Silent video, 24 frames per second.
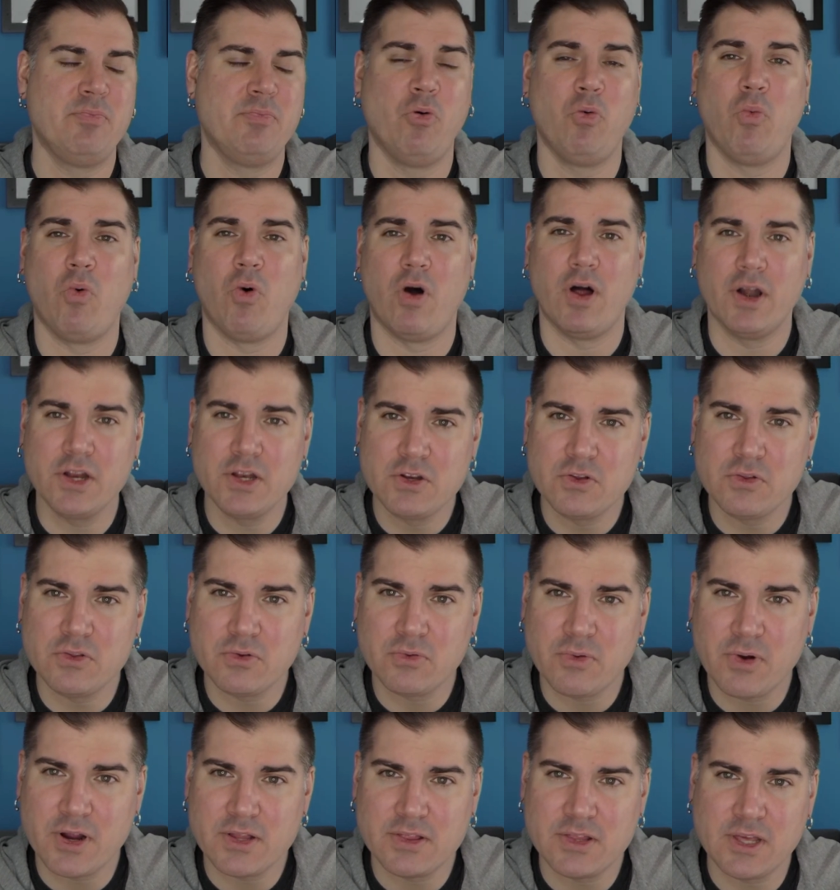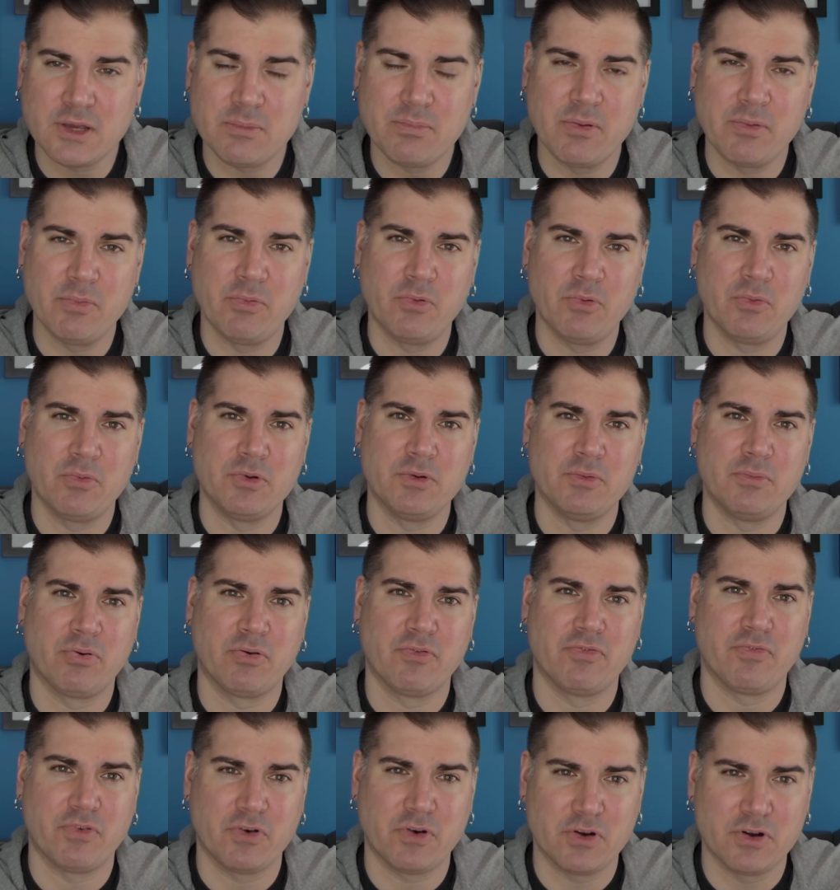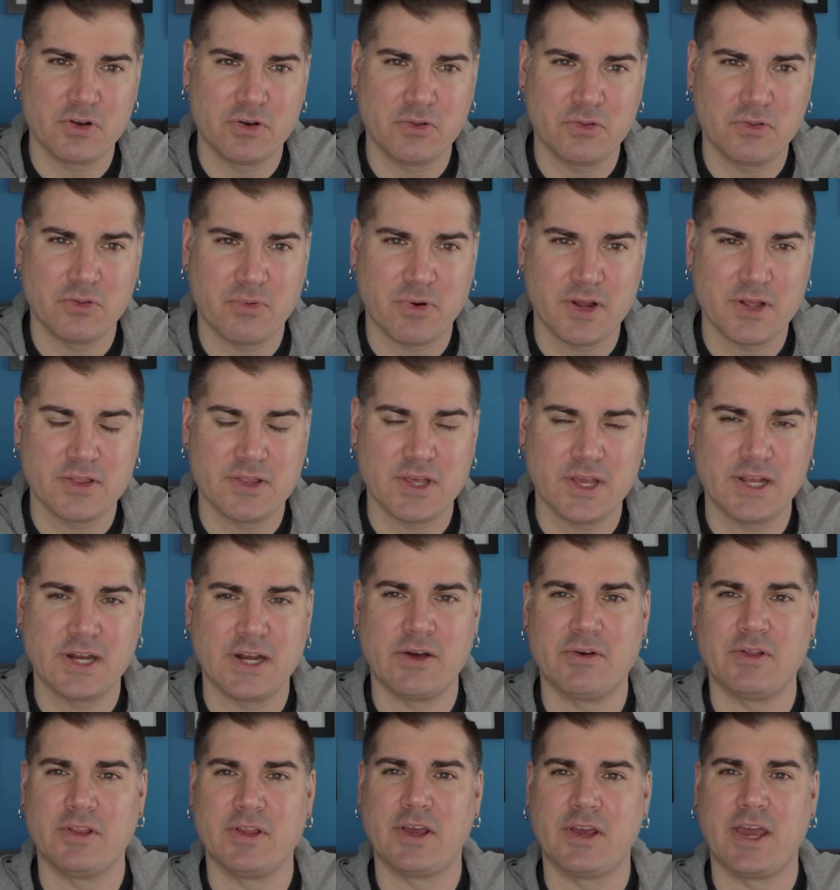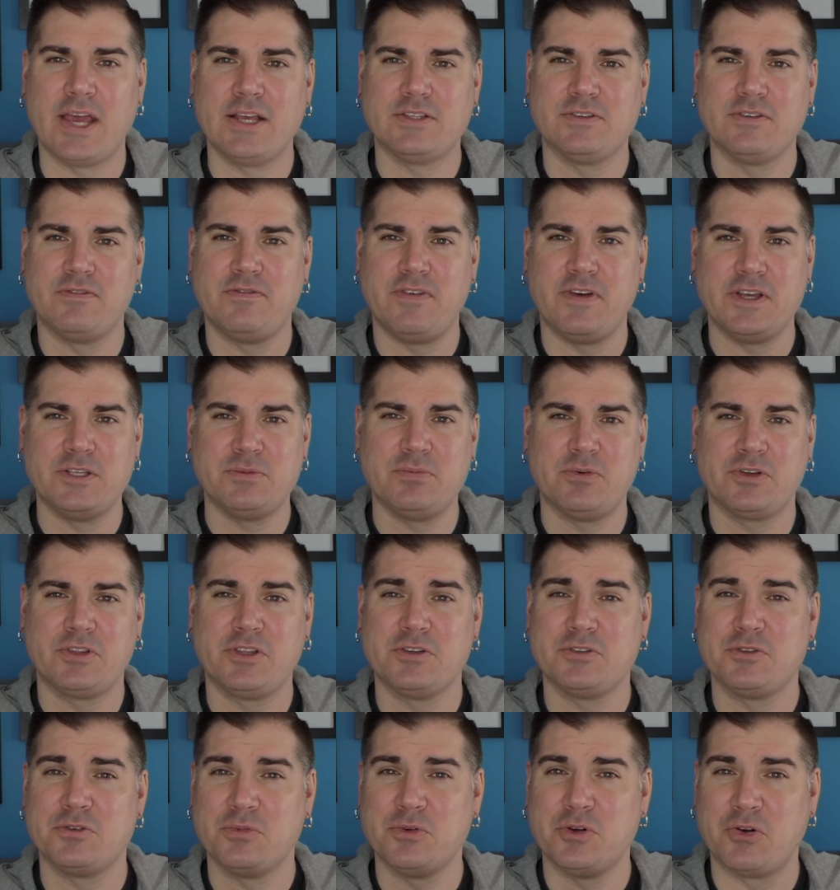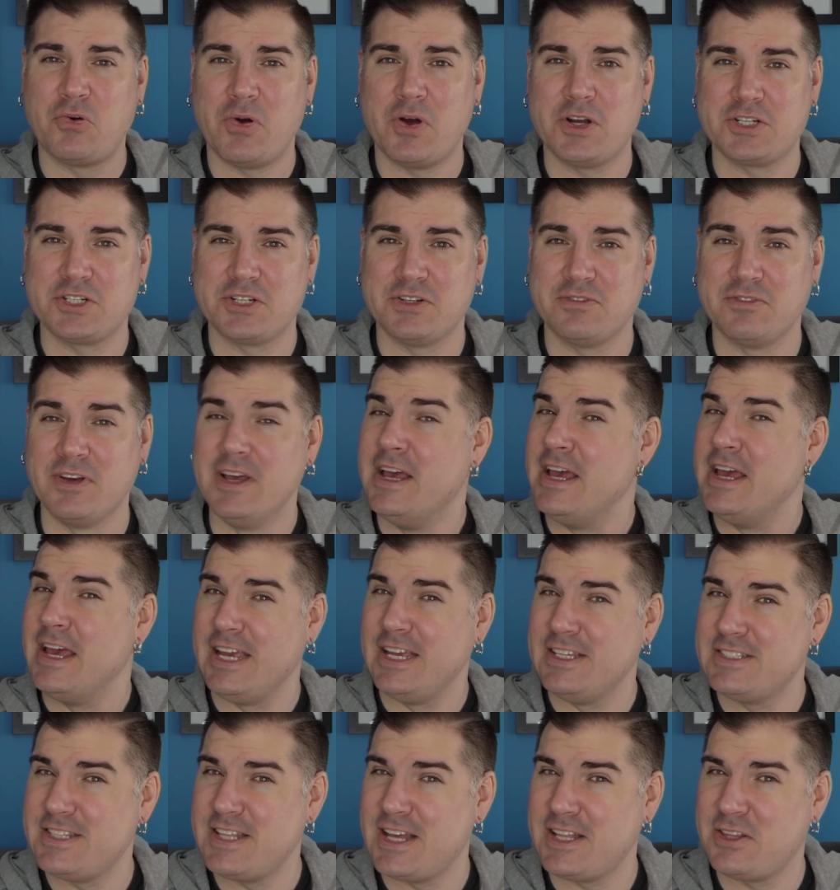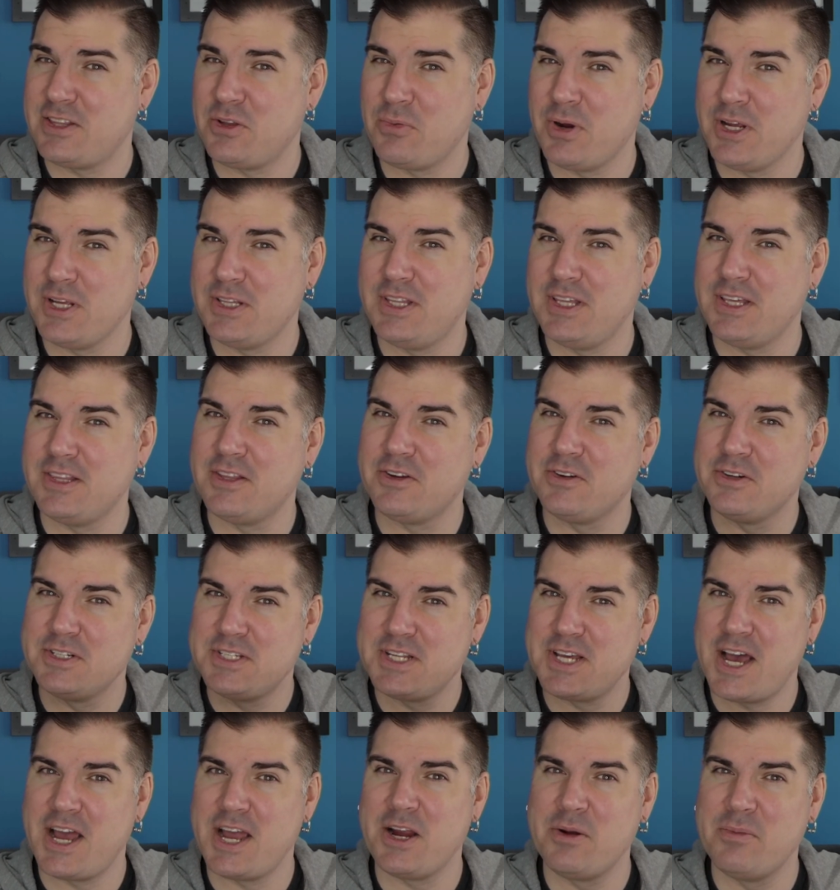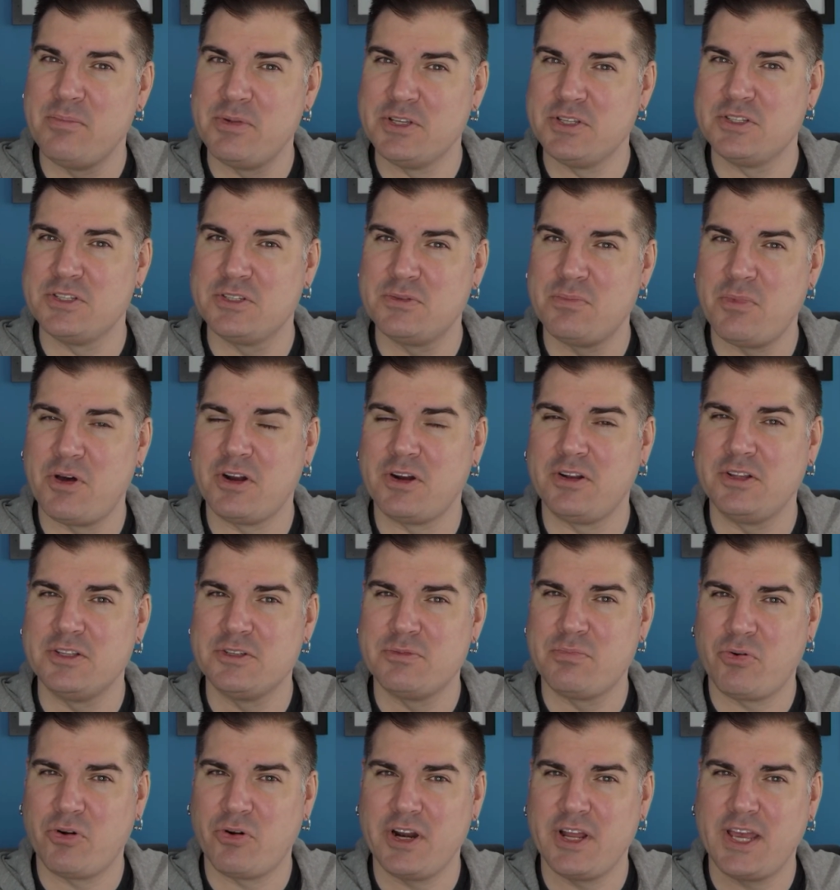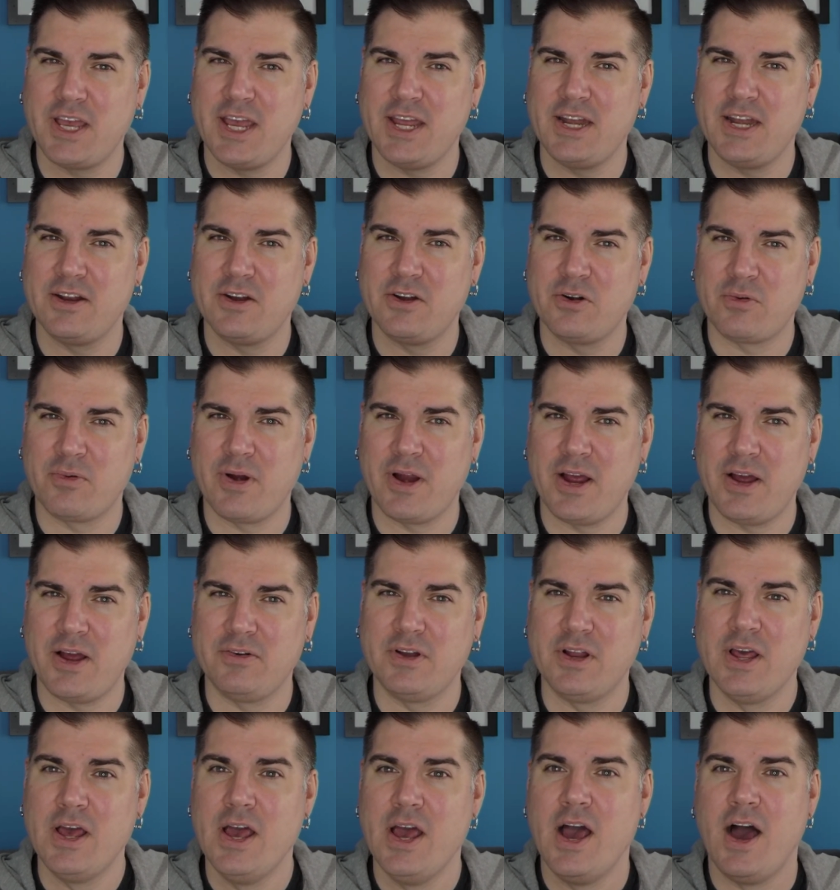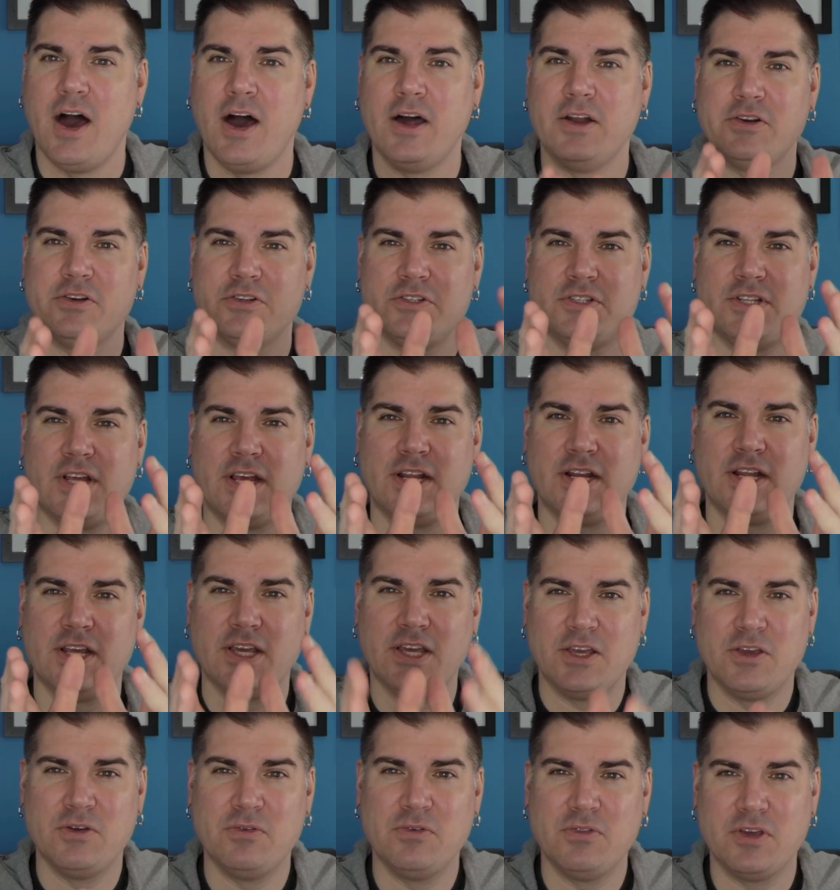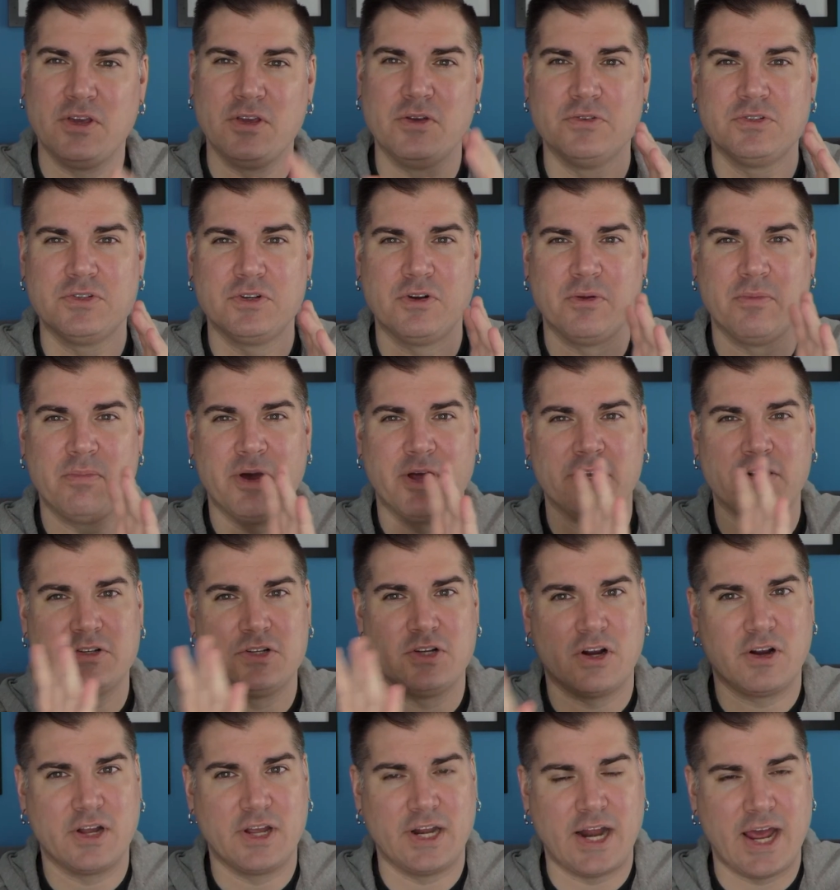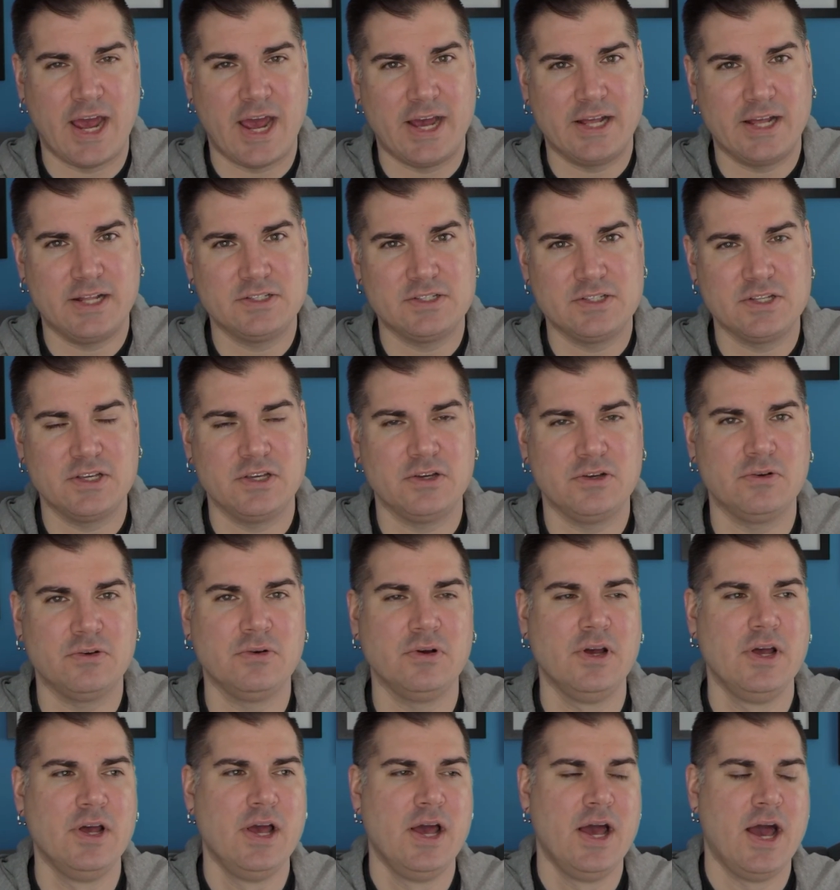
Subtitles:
People want to do the right thing. People would prefer to do the right thing. Now, in the case of Facebook, there's a real question of, is that the right thing? Their entire business model is predicated around understanding you, the user, to better target ads to you.